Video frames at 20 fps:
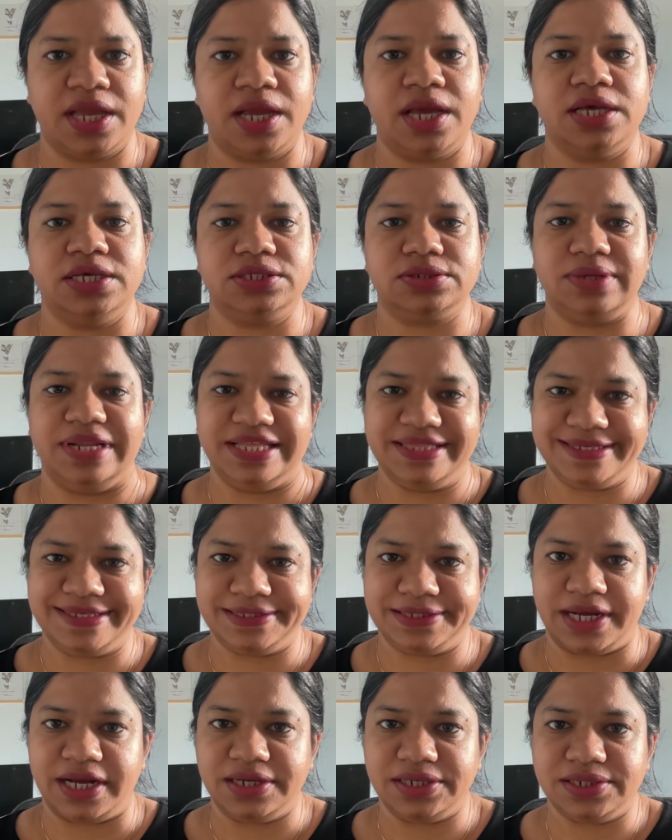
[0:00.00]
So let's
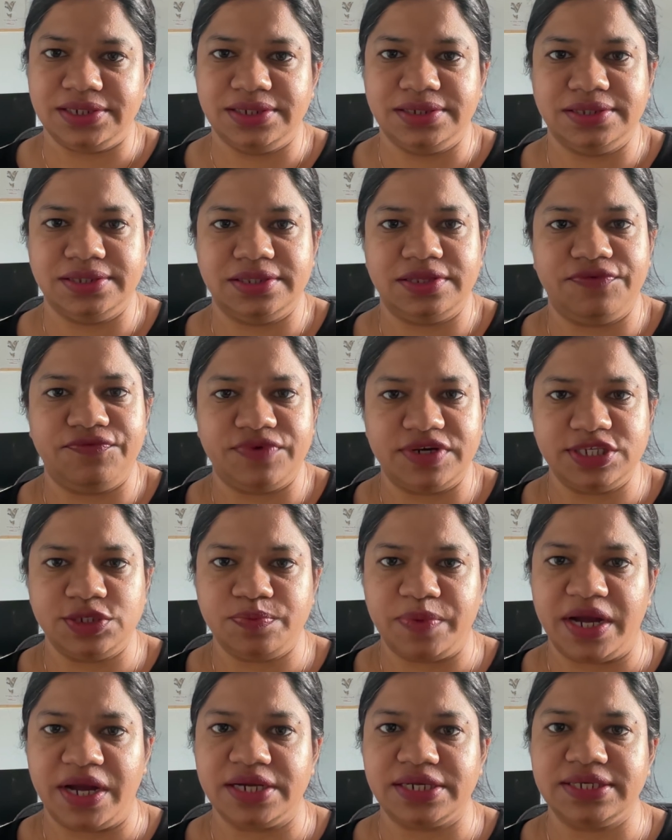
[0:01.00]
start. The first
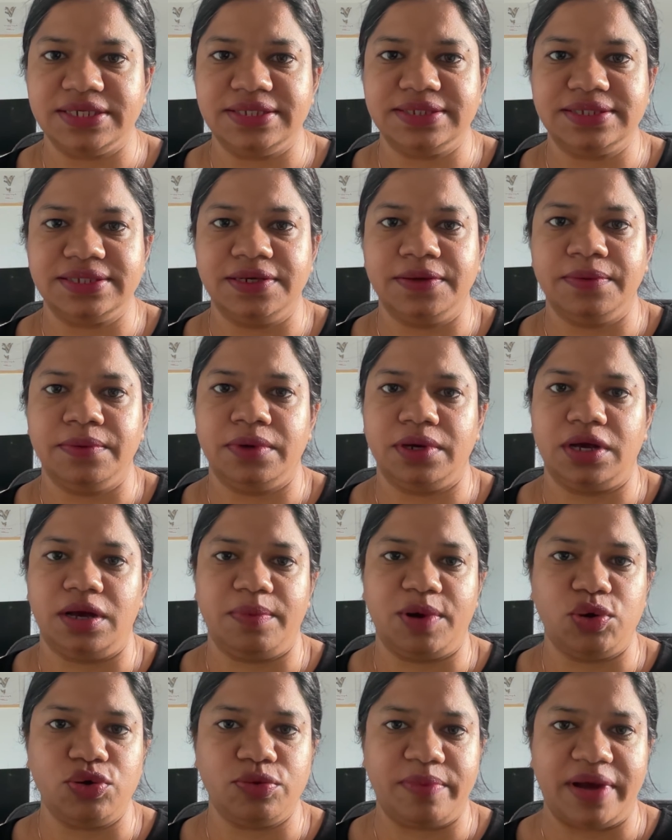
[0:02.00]
part is
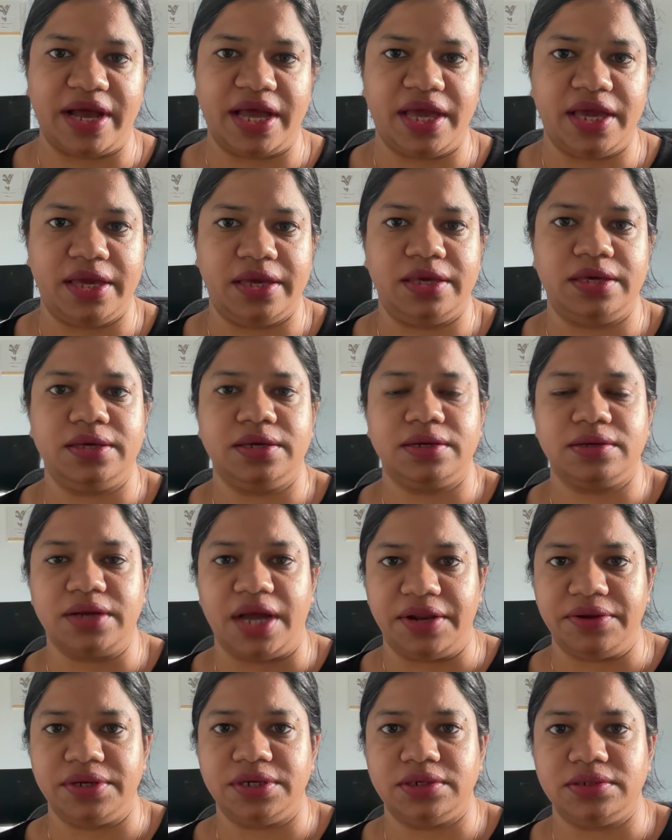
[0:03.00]
about my
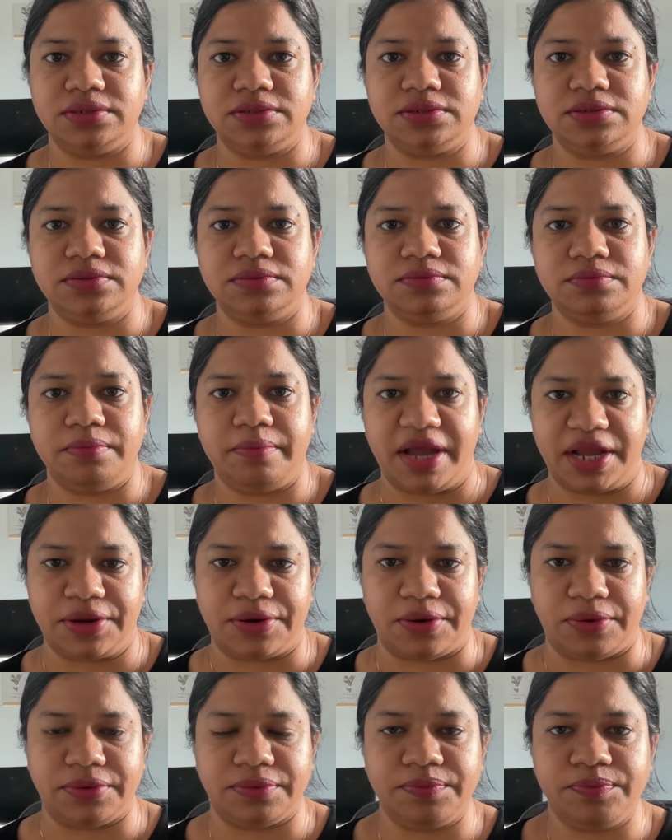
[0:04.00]
career
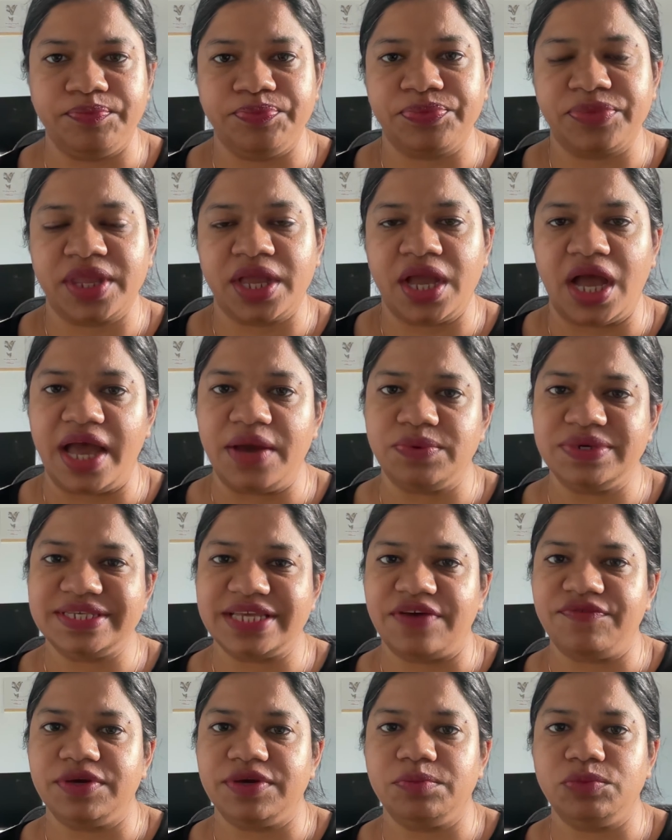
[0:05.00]
background. I was
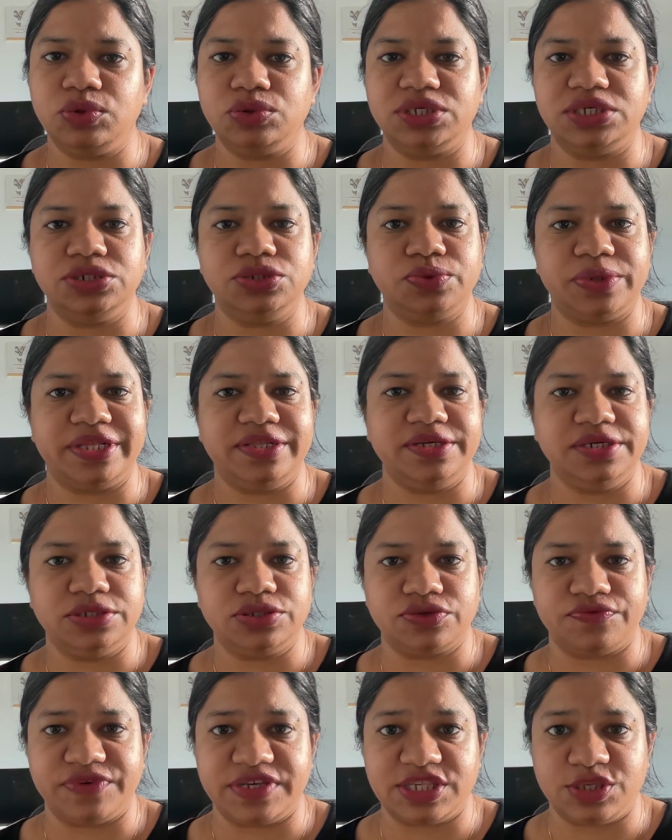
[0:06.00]
having more than 12 years
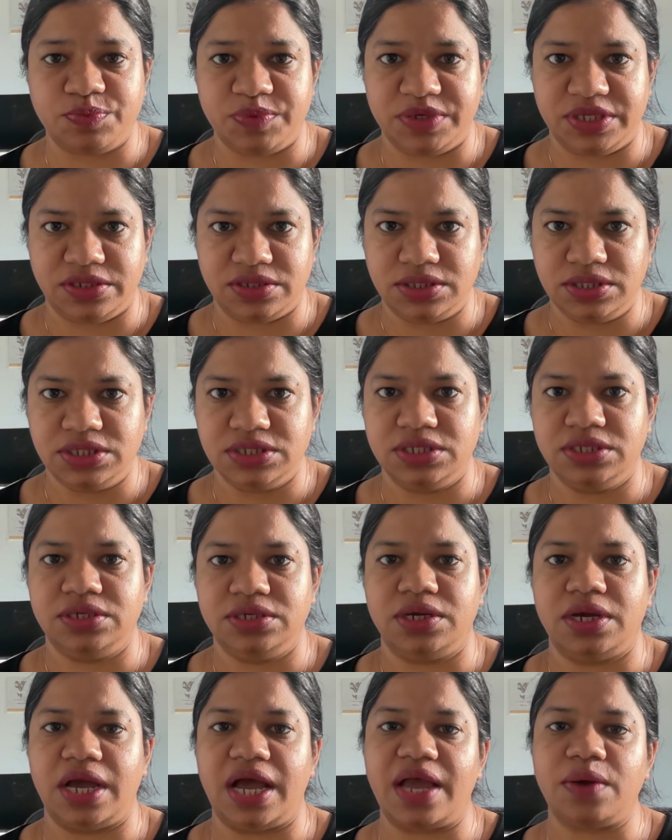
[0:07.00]
of experience.
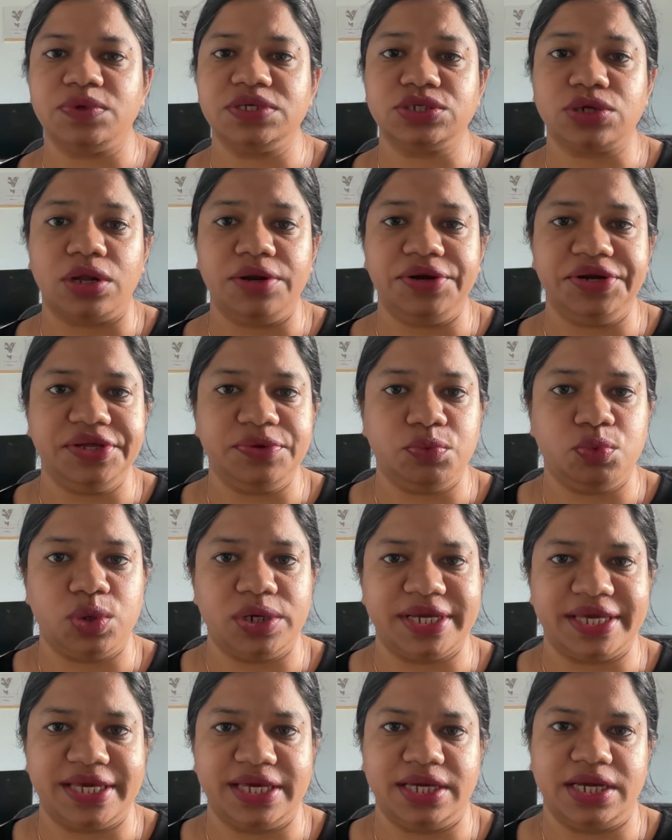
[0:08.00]
I was already
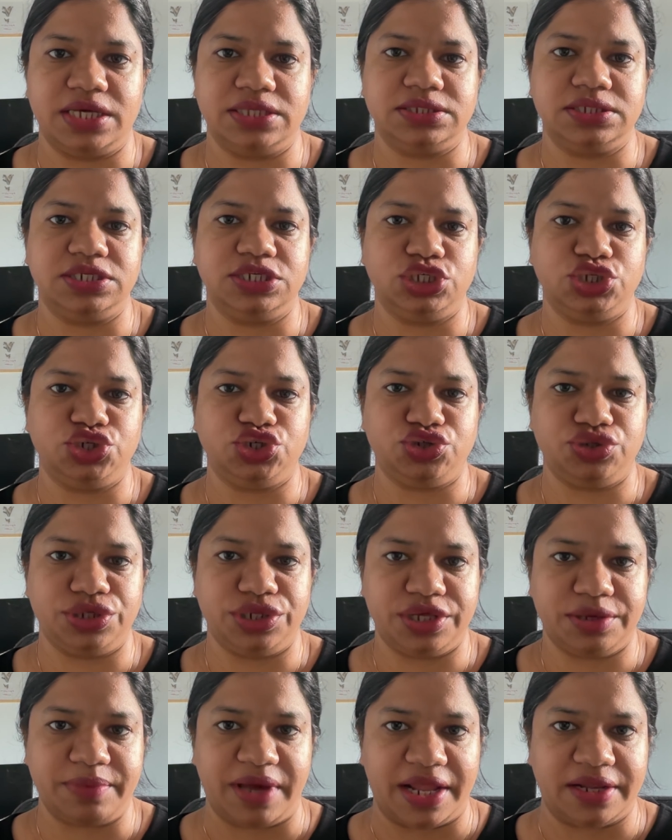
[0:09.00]
working as an
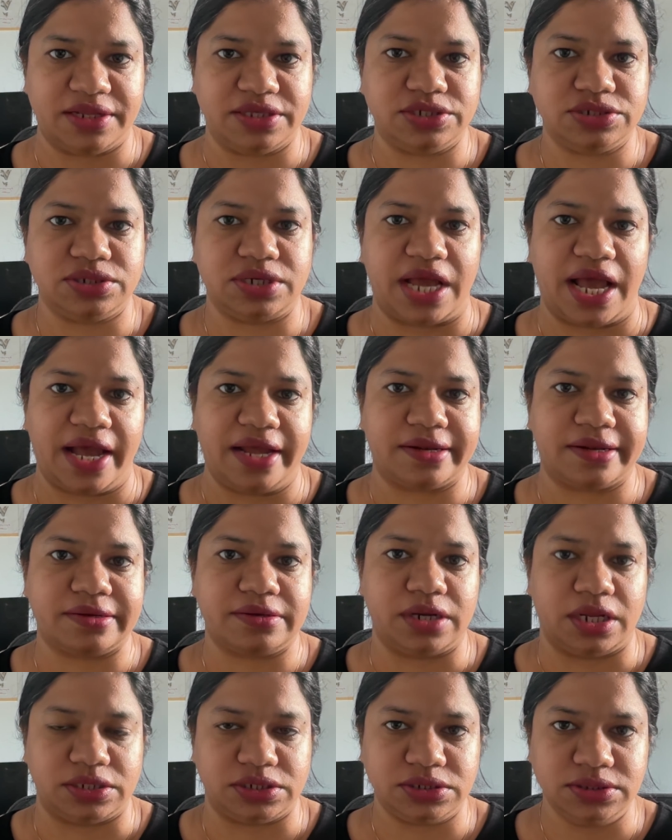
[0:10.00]
engineering manager at
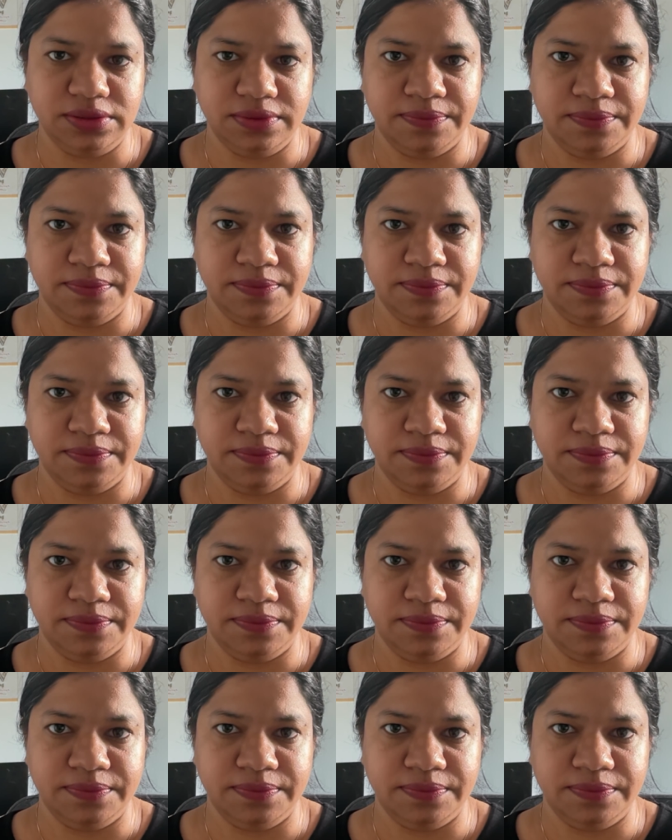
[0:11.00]
London.